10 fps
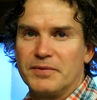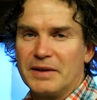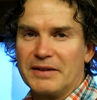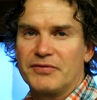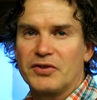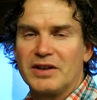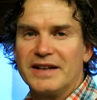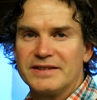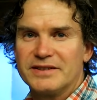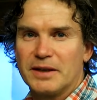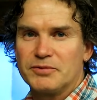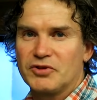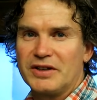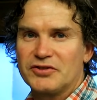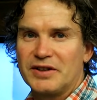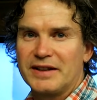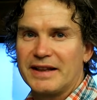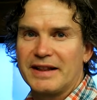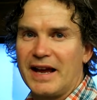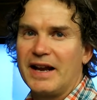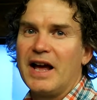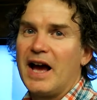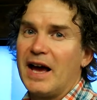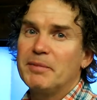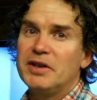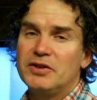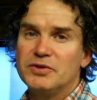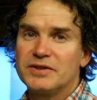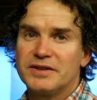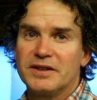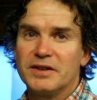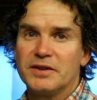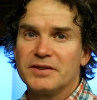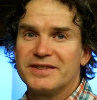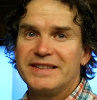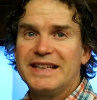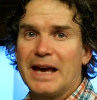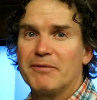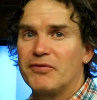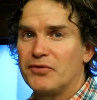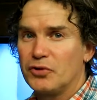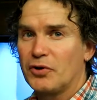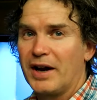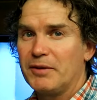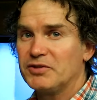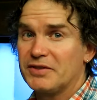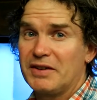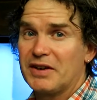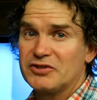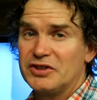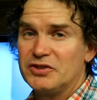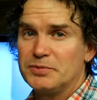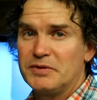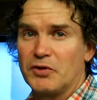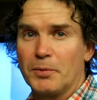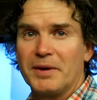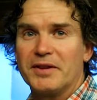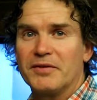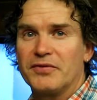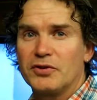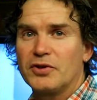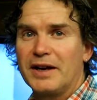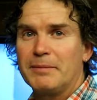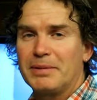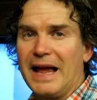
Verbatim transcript: like fertilizing substrates or anything like that. I'm gonna use the Seachem flourite, which I've never actually used before, but the flourite